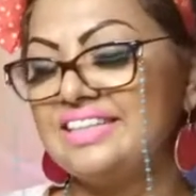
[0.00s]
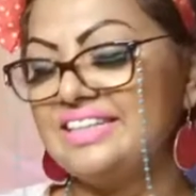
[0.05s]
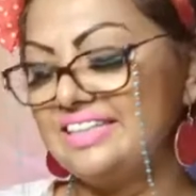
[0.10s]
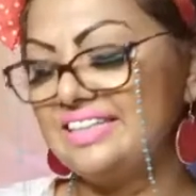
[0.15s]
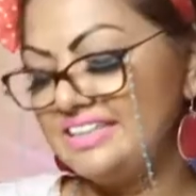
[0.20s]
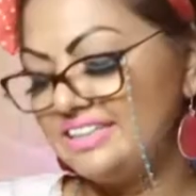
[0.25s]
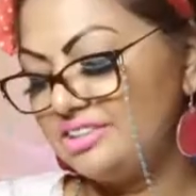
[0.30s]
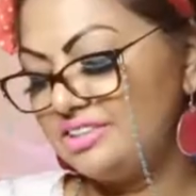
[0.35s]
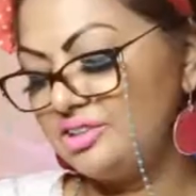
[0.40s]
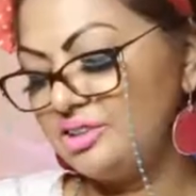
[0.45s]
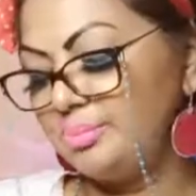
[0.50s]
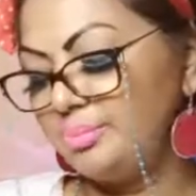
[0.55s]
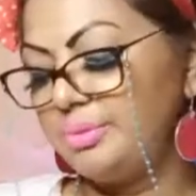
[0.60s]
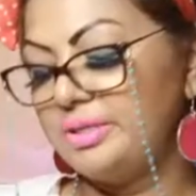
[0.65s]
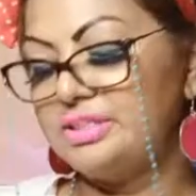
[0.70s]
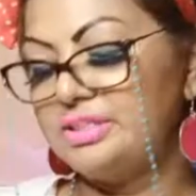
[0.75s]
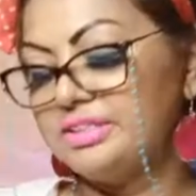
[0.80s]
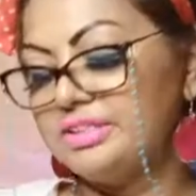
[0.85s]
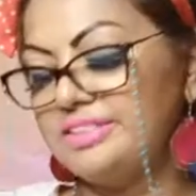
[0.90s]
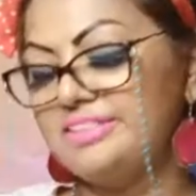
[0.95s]
It's your
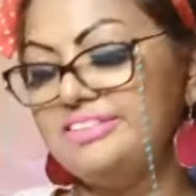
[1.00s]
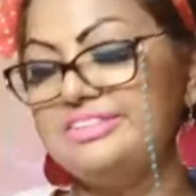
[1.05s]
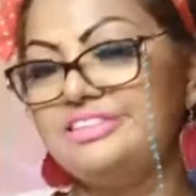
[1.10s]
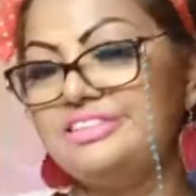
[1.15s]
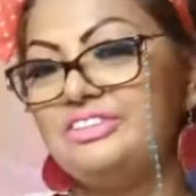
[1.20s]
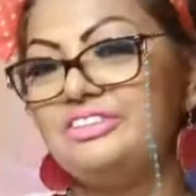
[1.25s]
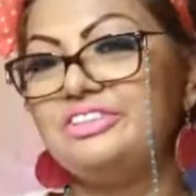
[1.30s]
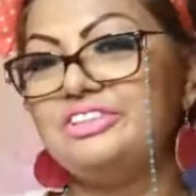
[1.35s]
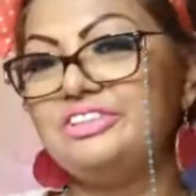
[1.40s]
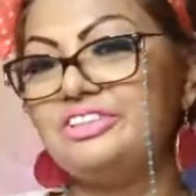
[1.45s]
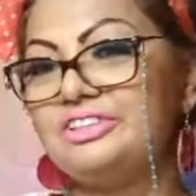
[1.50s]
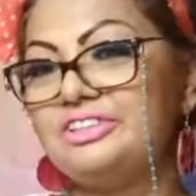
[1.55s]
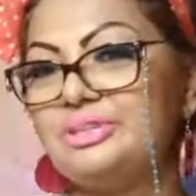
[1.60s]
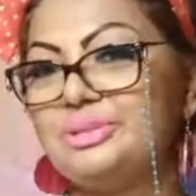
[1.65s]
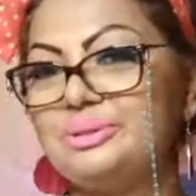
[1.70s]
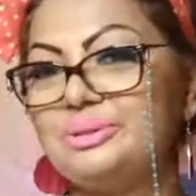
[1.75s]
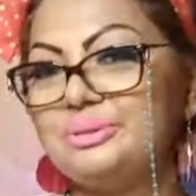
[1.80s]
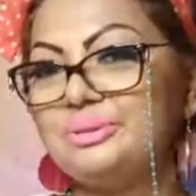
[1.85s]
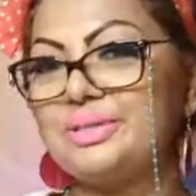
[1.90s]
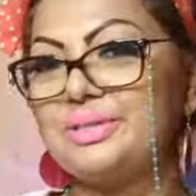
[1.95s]
person or it's
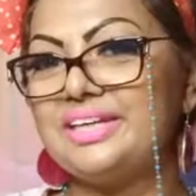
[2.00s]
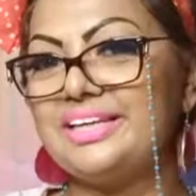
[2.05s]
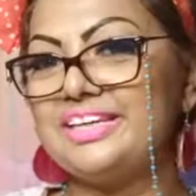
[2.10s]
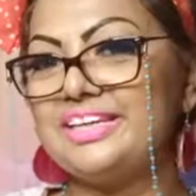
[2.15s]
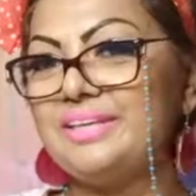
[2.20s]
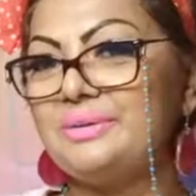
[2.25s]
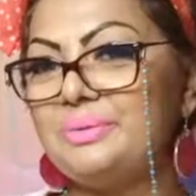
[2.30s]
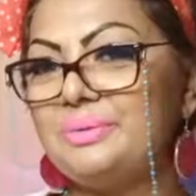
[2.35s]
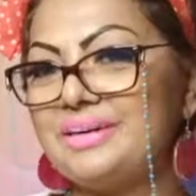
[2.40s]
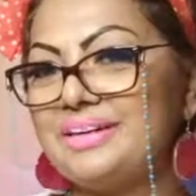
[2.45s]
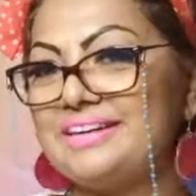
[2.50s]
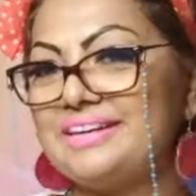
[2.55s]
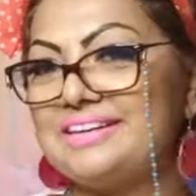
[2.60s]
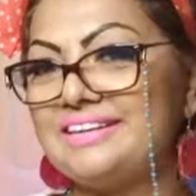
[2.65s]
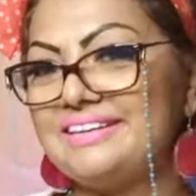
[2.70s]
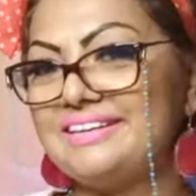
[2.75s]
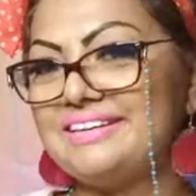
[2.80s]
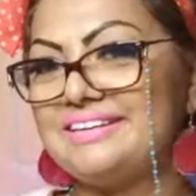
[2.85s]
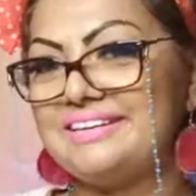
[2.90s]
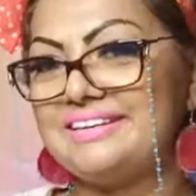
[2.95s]
you, either one.
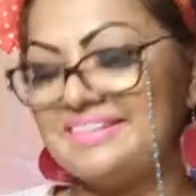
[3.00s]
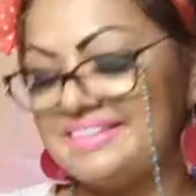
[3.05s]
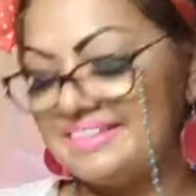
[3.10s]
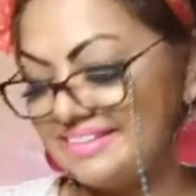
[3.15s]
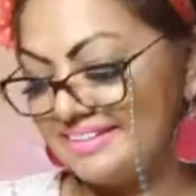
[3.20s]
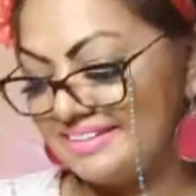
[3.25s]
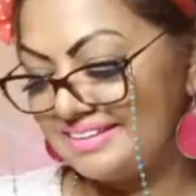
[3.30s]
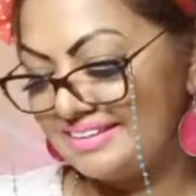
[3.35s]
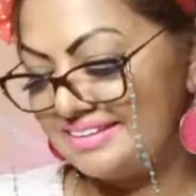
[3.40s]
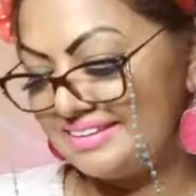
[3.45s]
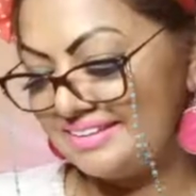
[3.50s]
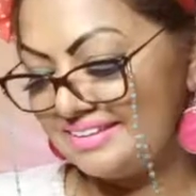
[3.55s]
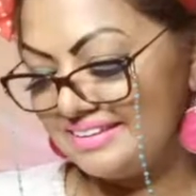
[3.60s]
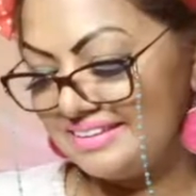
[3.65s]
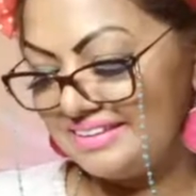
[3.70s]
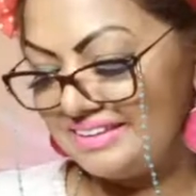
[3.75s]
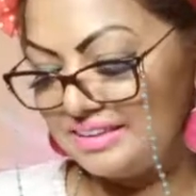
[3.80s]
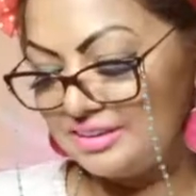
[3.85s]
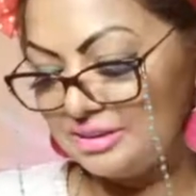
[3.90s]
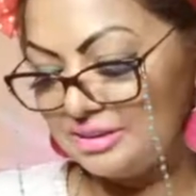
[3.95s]

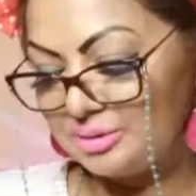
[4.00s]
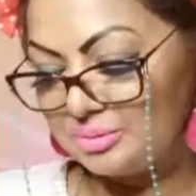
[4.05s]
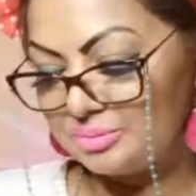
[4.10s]
Yes?